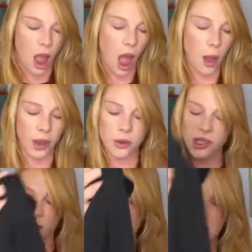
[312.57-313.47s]
And it was
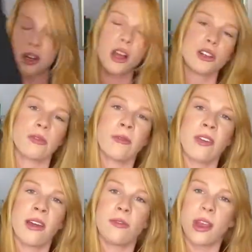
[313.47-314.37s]
like $50 from
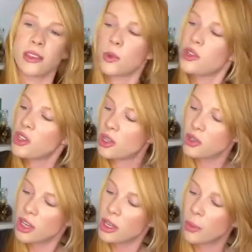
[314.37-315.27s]
Vamp Things, which is
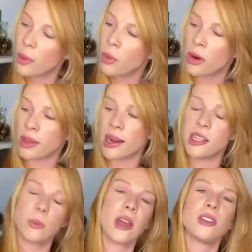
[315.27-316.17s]
usually a little bit more than I
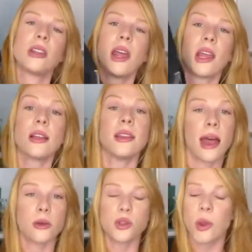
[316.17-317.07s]
spend on like
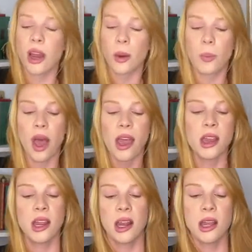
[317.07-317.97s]
loungewear, but
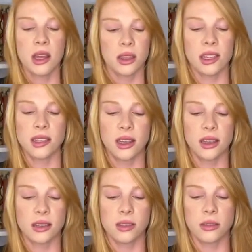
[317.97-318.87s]
this
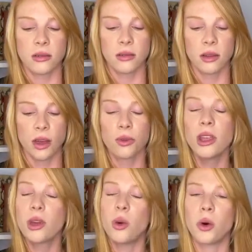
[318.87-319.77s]
is a
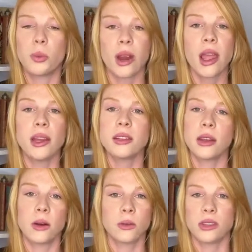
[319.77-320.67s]
really cool brand. They
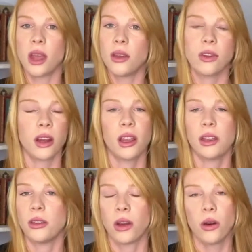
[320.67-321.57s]
don't sell it very,
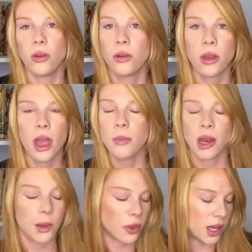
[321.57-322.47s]
you know, in
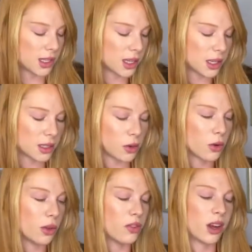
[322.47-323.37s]
many places. You can
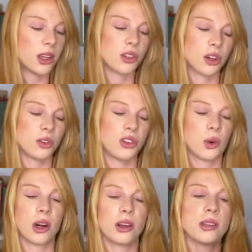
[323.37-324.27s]
only find it in certain
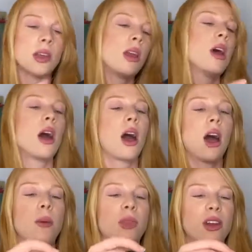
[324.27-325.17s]
stores
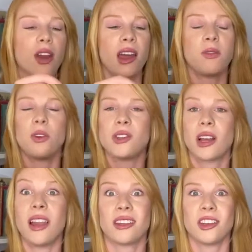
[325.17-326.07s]
that are kind of those
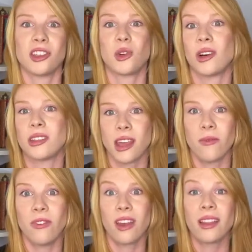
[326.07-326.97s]
eclectic stores
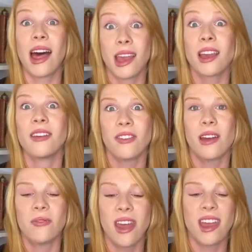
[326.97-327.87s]
like
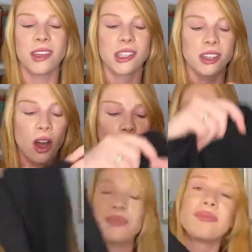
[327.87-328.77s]
Vamp Things. So
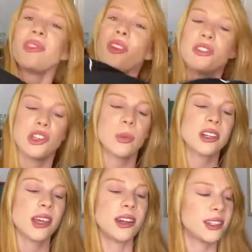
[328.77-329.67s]
super
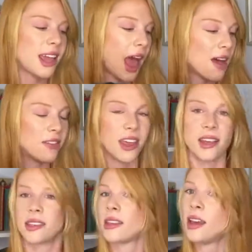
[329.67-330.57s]
excited to have
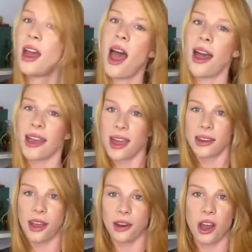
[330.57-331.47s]
this. Again,
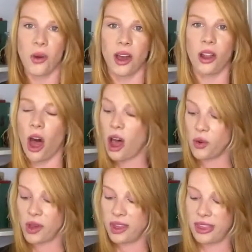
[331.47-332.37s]
kind of going along
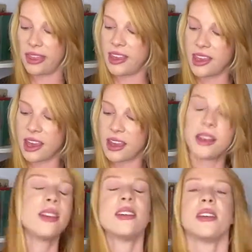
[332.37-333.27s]
with the
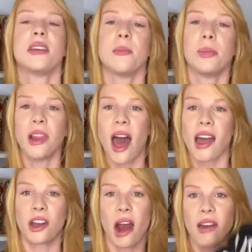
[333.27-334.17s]

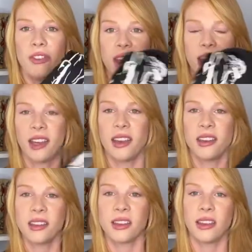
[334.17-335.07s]
black graphic
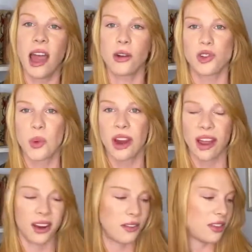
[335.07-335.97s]
loungewear
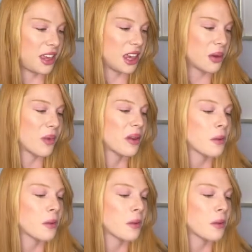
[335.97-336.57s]
kind of theme.